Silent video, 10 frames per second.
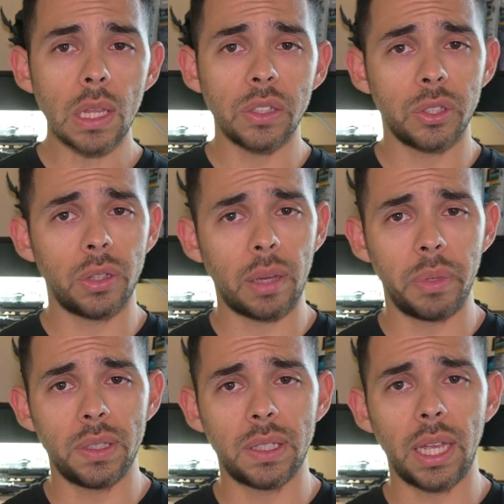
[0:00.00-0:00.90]
So that
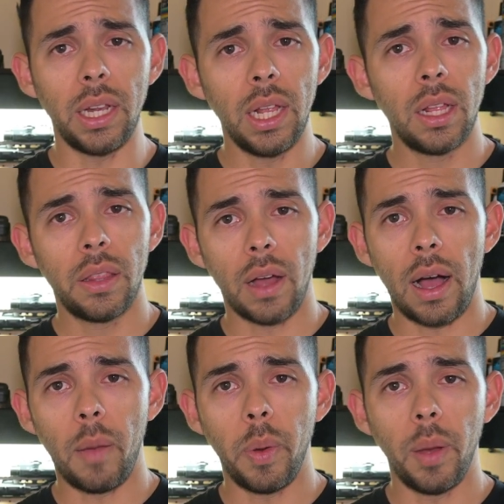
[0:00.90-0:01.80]
being said, the
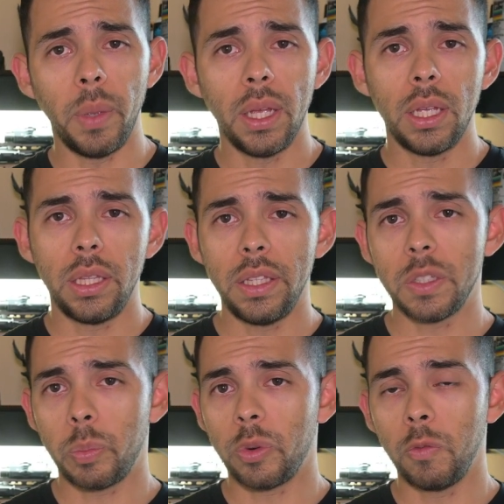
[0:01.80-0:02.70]
hop-up needs
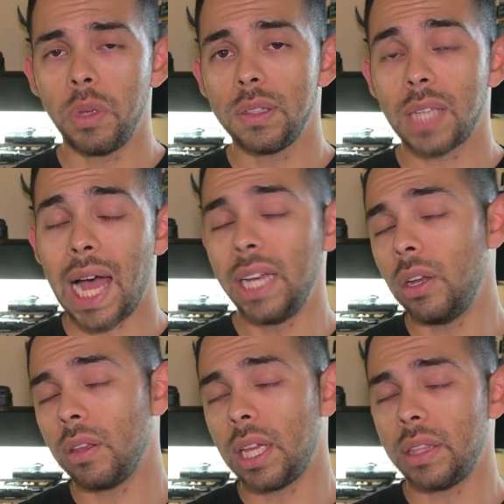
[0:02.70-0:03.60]
improvements. I
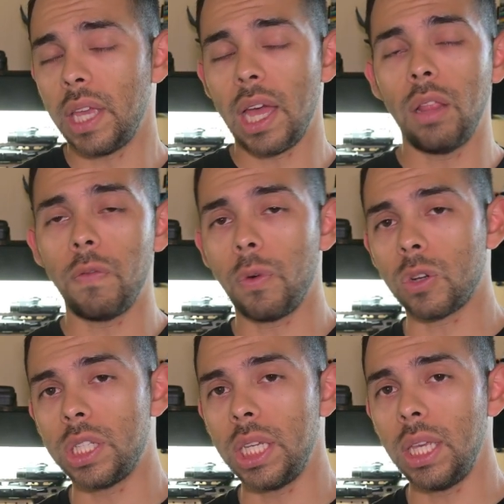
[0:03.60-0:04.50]
know that the
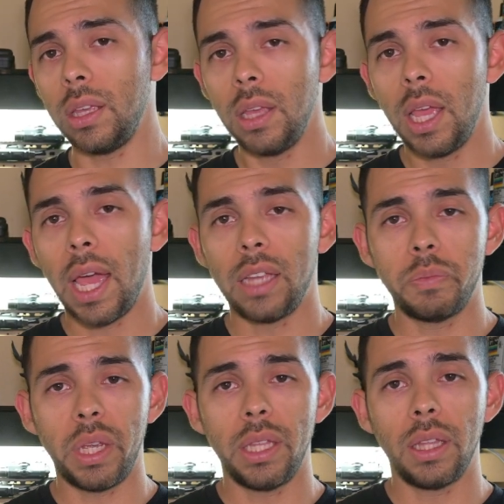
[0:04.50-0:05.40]
LM4D has
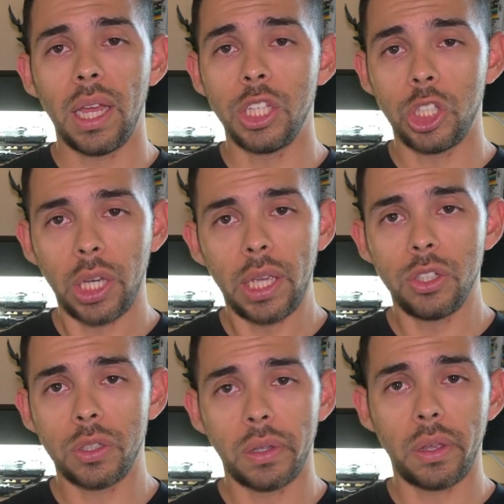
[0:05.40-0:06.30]
made a
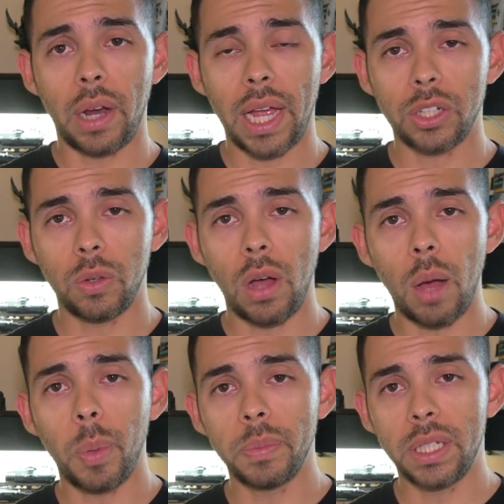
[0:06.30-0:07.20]
change to their actual
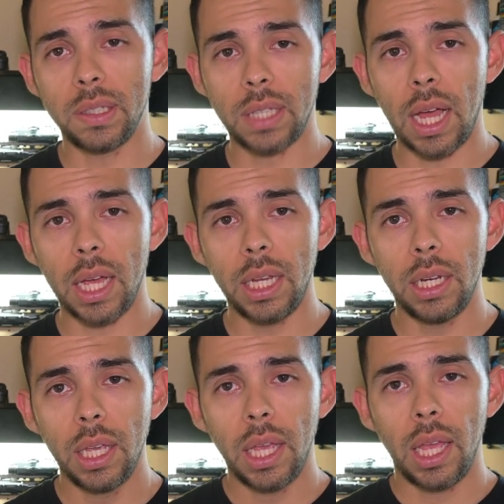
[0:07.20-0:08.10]
hop-up design,
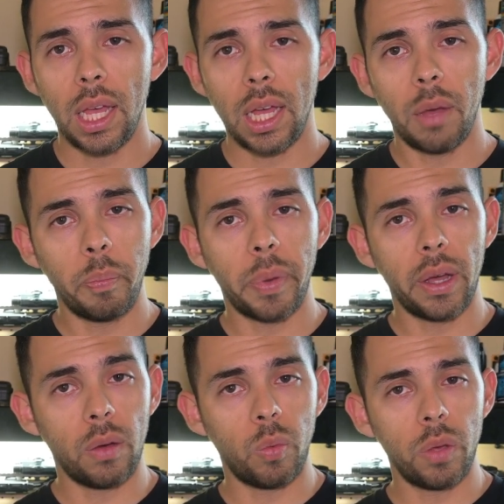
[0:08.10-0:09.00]

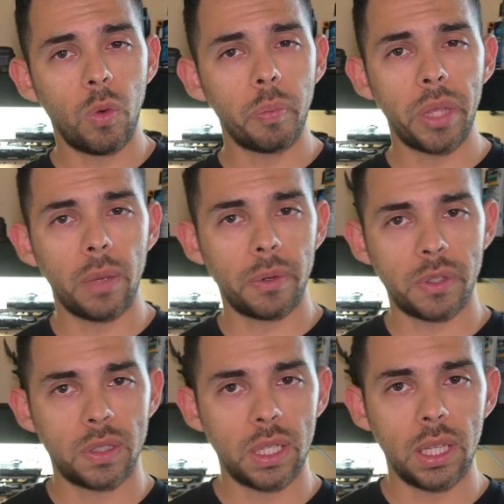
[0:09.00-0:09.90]
but we won't be able to
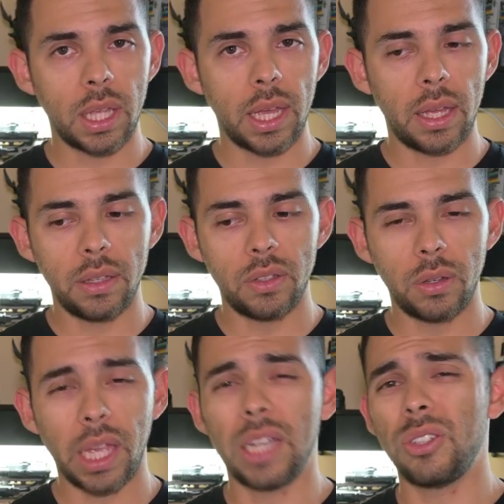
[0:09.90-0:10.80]
see that
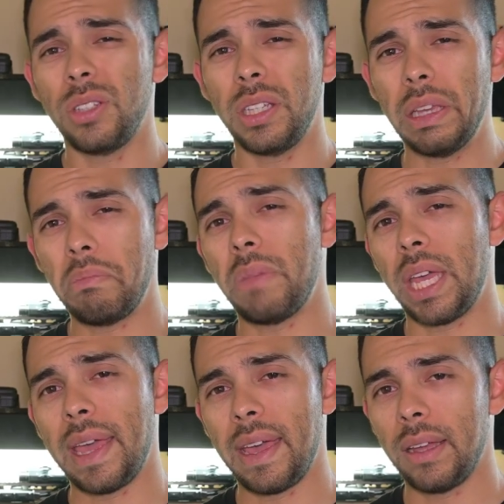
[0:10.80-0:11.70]
until I actually get my
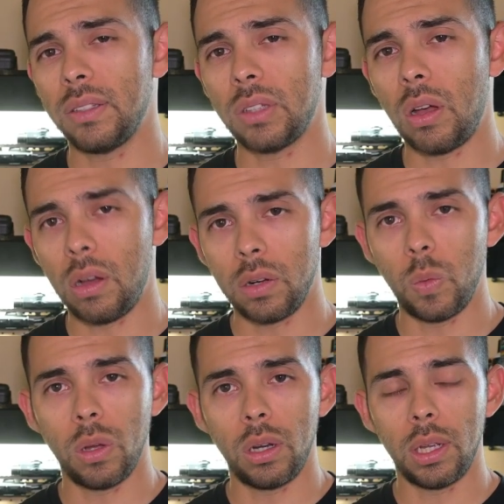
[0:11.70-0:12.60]
hands on one.